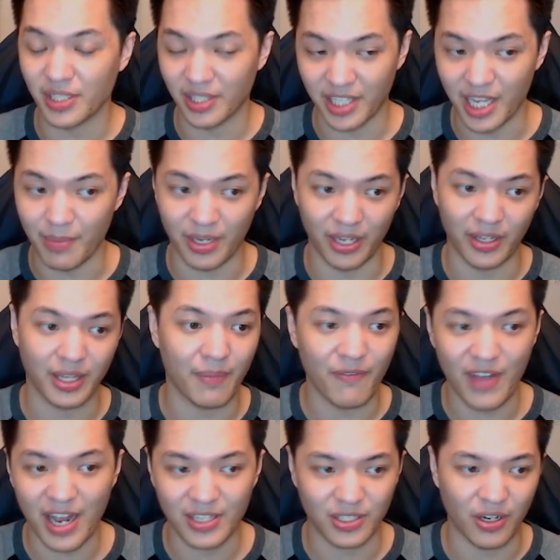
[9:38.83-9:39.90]
You need to keep killing them
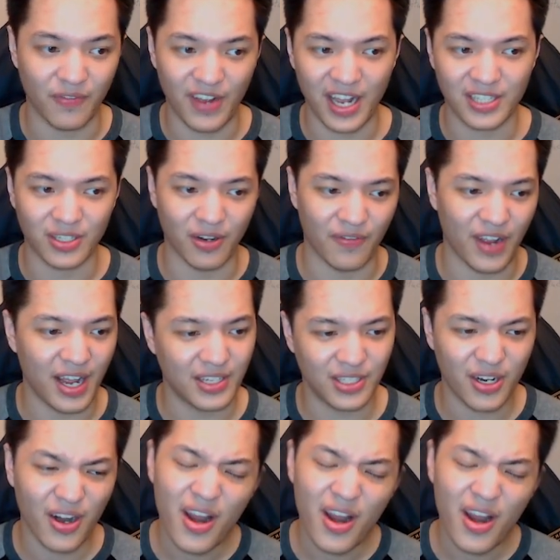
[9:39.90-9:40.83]
faster and faster.